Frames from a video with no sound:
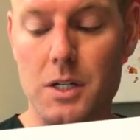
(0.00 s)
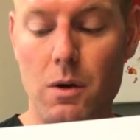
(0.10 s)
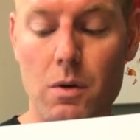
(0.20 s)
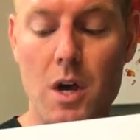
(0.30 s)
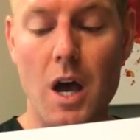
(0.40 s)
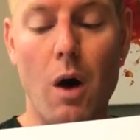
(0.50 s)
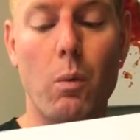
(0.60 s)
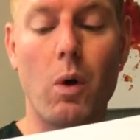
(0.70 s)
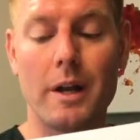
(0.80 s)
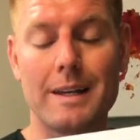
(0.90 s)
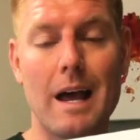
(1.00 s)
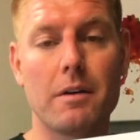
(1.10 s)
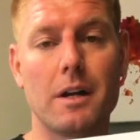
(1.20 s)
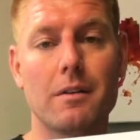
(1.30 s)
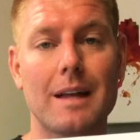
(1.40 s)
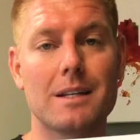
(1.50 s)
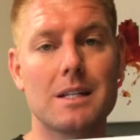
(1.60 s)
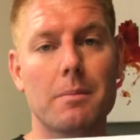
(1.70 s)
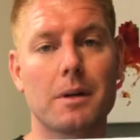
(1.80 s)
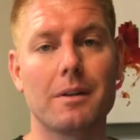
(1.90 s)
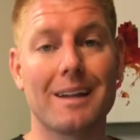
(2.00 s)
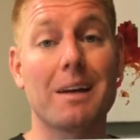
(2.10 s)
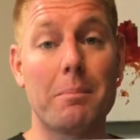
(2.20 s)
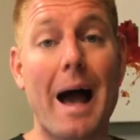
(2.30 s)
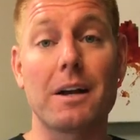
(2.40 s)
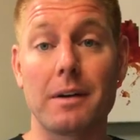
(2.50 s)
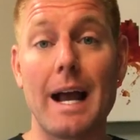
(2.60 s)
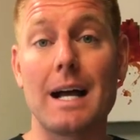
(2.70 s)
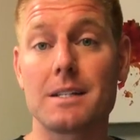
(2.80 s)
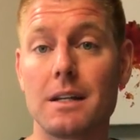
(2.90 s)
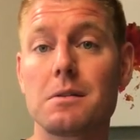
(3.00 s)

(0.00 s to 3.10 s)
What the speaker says: So a 1 down here, that's typically like a battery acid.